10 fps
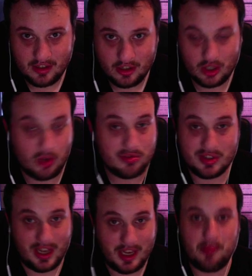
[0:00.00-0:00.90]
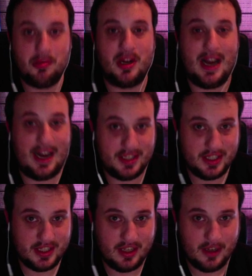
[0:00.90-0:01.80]
Don't take, but
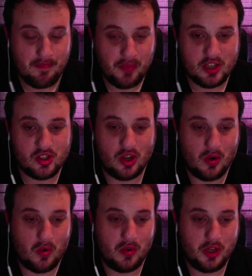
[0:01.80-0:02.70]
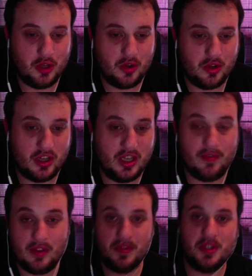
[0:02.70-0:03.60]
ask. So you could
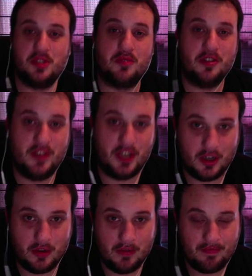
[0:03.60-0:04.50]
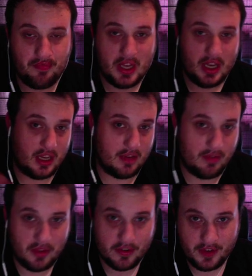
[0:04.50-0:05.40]
give them this free video, give
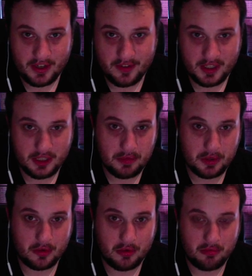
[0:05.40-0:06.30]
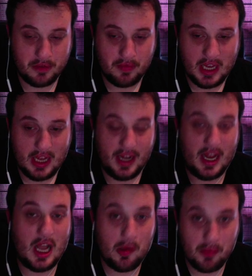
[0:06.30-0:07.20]
them the free Facebook group, and
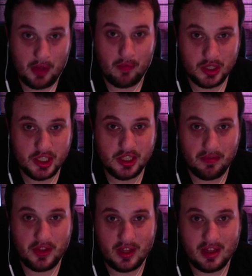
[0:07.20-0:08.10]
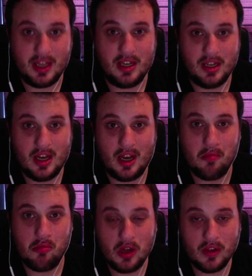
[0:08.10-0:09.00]
help them with something that they need
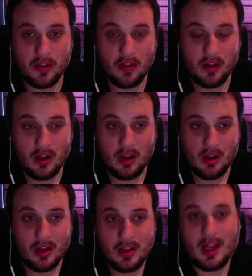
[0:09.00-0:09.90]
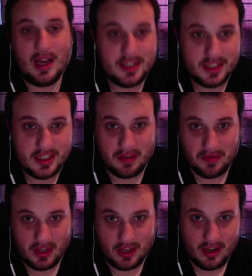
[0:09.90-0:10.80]
help with, and then ask
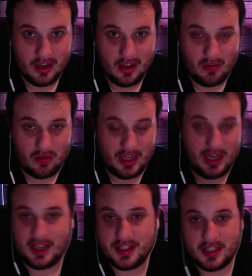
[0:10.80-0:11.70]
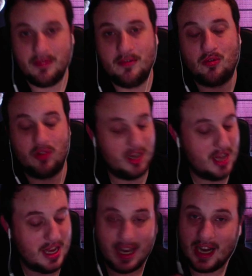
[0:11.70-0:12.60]
something, right? Ask them for a
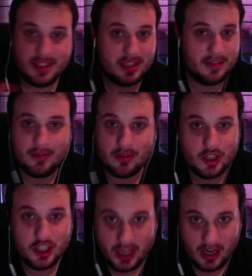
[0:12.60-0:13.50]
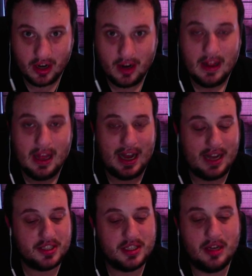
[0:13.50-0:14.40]
like, ask them for a share,
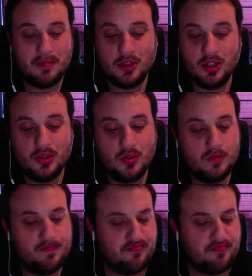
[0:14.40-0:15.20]
ask them to